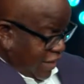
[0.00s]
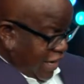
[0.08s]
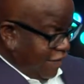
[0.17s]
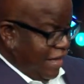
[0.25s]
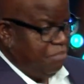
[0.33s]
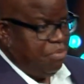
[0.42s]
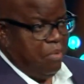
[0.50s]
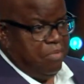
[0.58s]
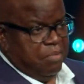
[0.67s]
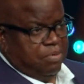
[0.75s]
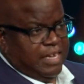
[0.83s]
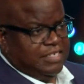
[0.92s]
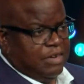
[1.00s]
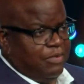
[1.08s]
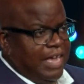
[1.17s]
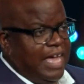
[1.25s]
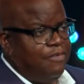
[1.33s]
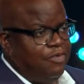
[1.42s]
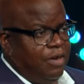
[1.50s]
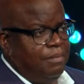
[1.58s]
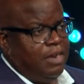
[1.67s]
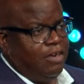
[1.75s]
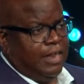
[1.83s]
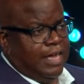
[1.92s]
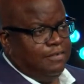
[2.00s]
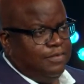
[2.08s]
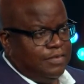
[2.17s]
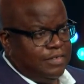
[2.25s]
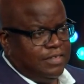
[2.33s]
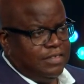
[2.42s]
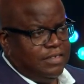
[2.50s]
in that permanent place that we have for him in our life.